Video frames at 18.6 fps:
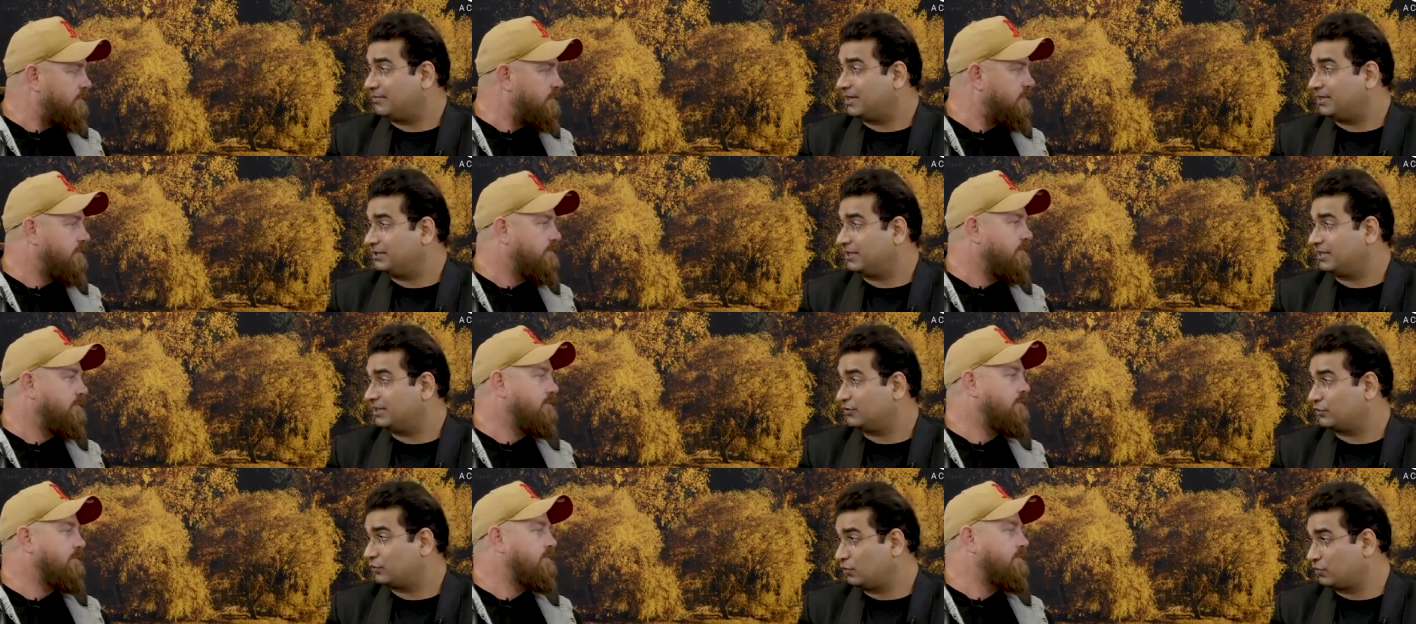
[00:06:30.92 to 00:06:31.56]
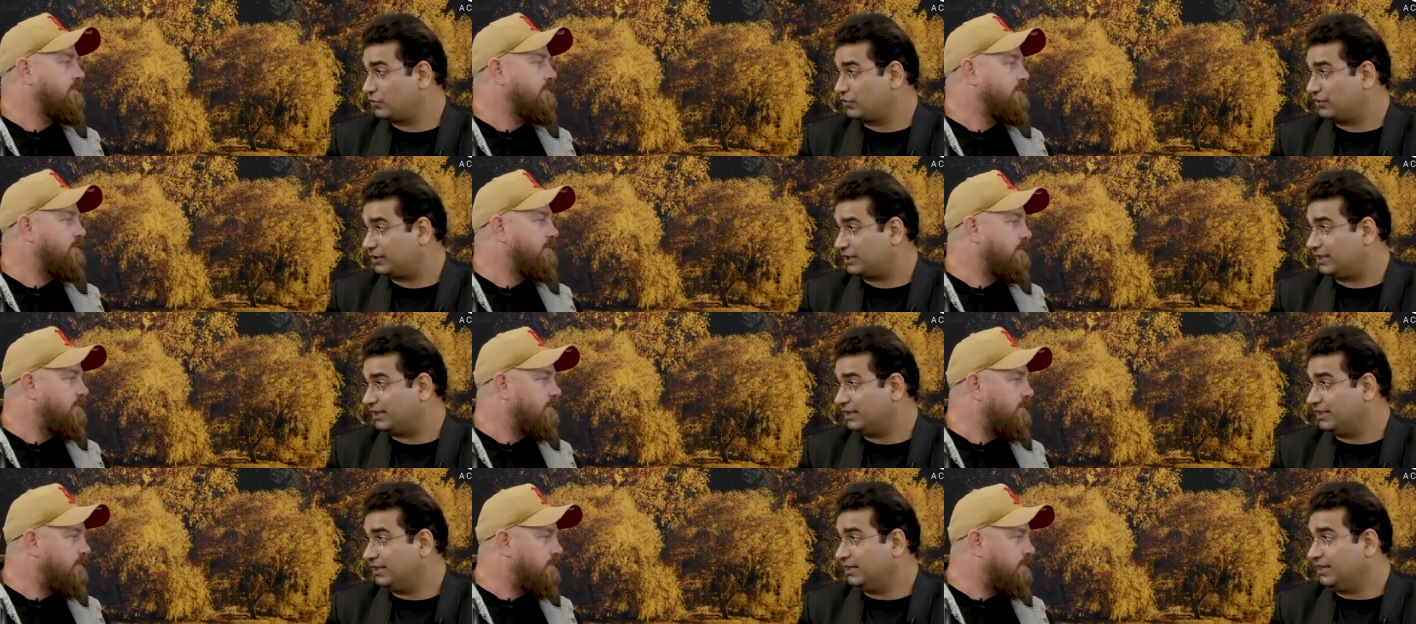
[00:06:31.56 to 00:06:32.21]
Speaker 1: magic and sorcery,
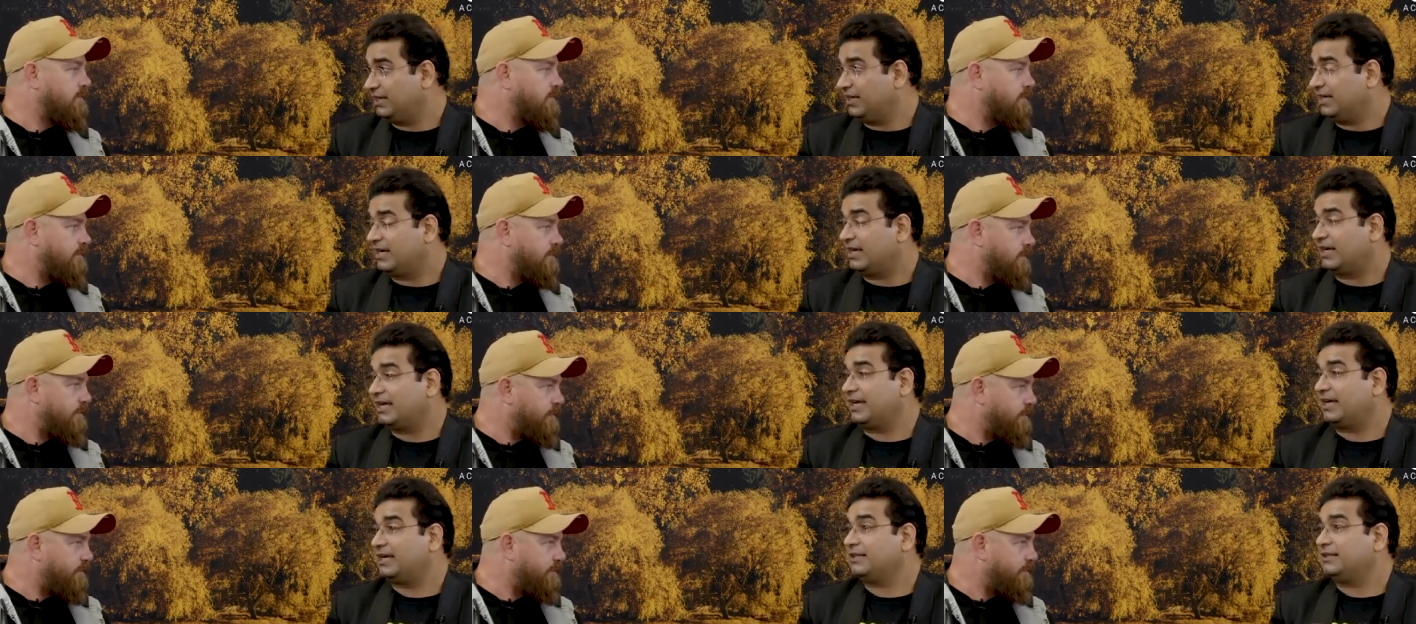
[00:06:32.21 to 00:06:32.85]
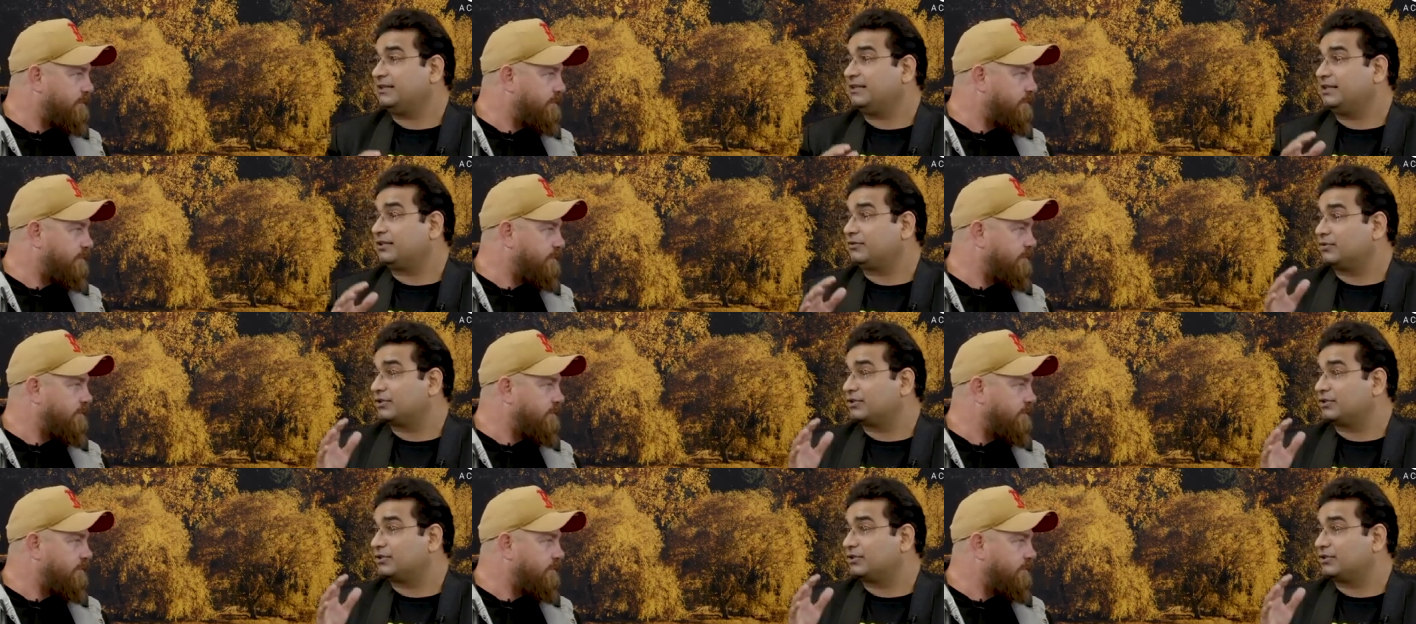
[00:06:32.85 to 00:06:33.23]
and it